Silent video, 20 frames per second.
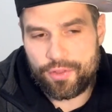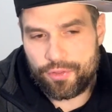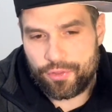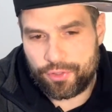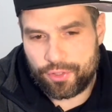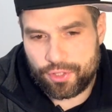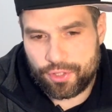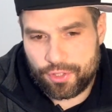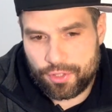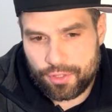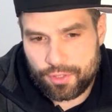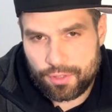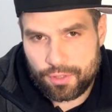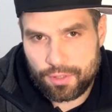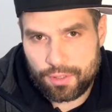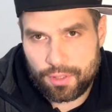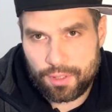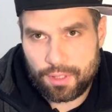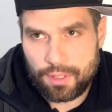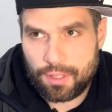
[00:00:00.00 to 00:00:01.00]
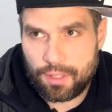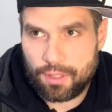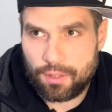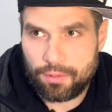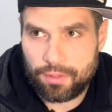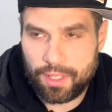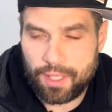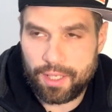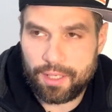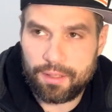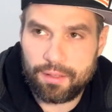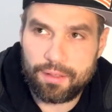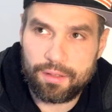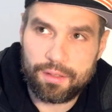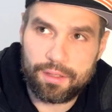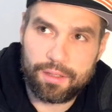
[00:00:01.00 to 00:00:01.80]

ts, okay?